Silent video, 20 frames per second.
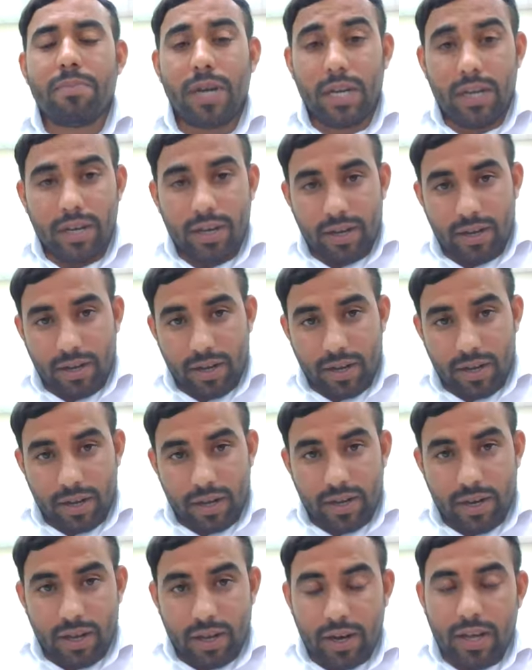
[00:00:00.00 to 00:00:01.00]
but
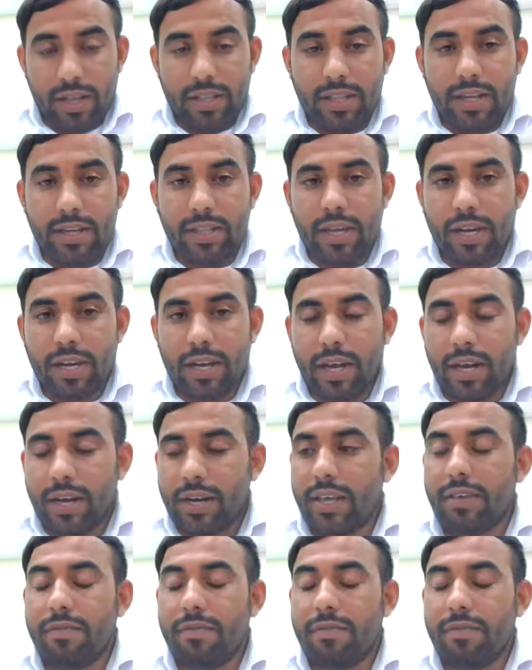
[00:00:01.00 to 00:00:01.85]
rather than that,